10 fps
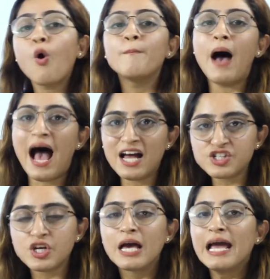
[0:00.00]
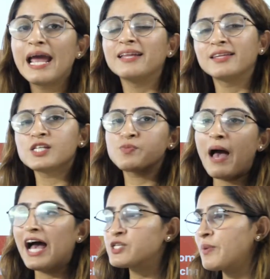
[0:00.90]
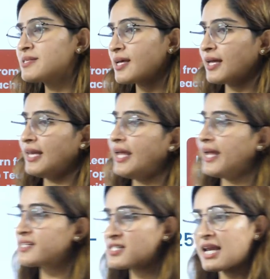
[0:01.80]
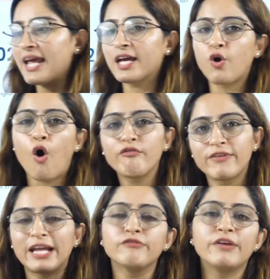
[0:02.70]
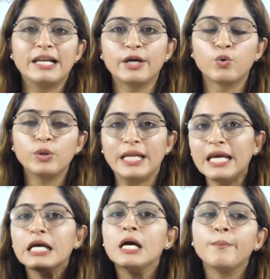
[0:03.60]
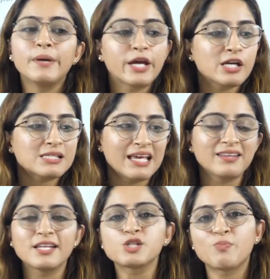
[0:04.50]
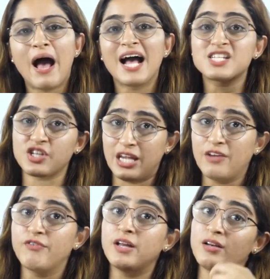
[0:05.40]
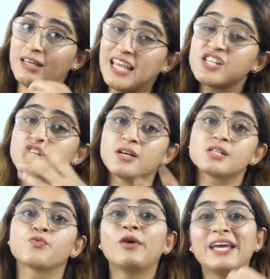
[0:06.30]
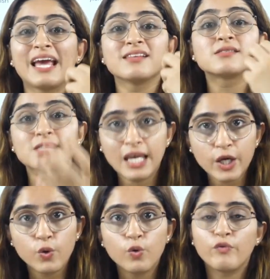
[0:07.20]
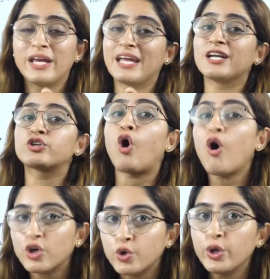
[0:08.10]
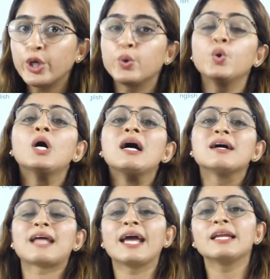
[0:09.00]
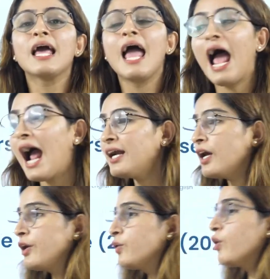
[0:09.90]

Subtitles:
batch. In this batch, basically, it's like an offline feeling only, because in this batch, even teachers, we can see you, we can talk to you, right? And you know